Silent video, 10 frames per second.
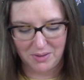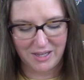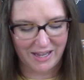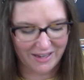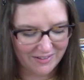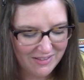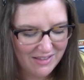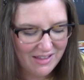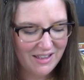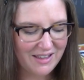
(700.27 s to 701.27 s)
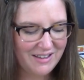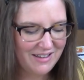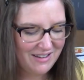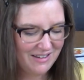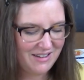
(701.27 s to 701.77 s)
Okay.
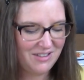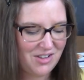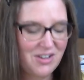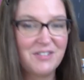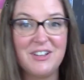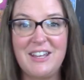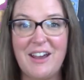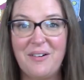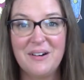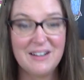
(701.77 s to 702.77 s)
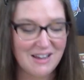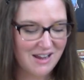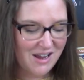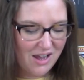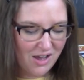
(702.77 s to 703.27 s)
long video.
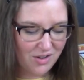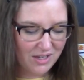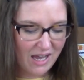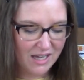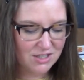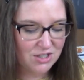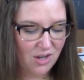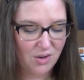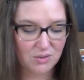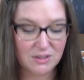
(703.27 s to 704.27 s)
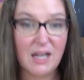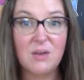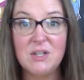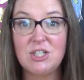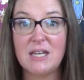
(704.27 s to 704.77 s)
Okay, so
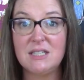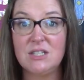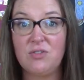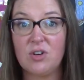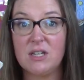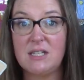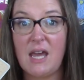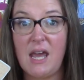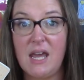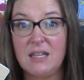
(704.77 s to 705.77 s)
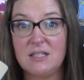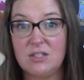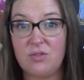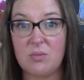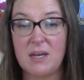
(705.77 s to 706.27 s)
language lessons for today. This
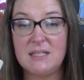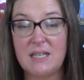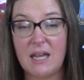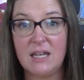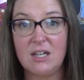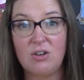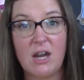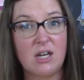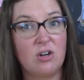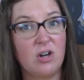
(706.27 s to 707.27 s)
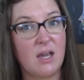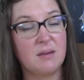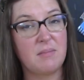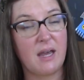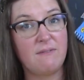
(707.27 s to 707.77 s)
is for my second grader
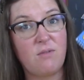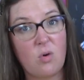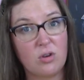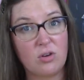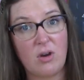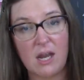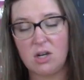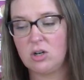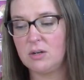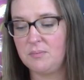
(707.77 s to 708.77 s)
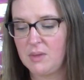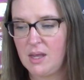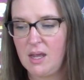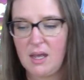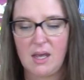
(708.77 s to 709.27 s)
and my fourth grader.
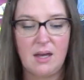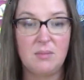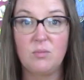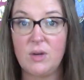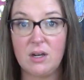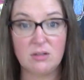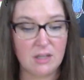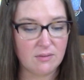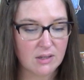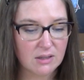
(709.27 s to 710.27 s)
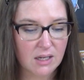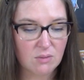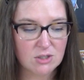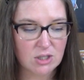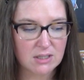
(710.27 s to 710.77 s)
Um, we are loving
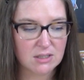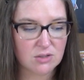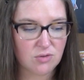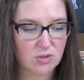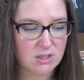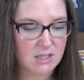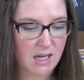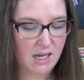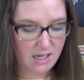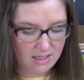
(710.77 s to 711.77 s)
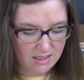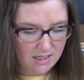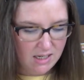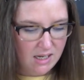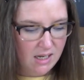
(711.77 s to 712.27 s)
language lessons for today.
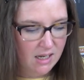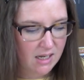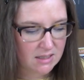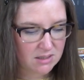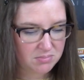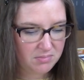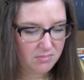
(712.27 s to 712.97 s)
It's,